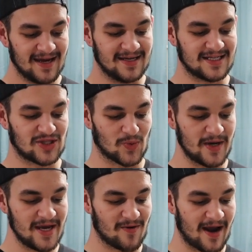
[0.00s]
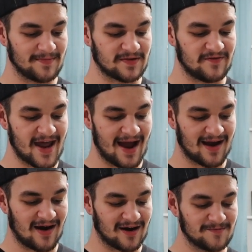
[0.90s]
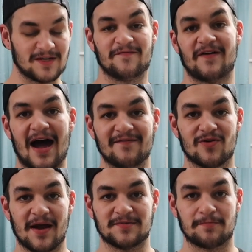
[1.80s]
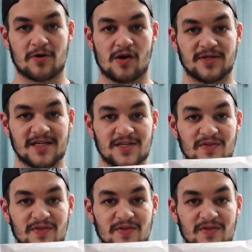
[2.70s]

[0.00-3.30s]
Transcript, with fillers: it's three grams of net carbs and five grams of protein.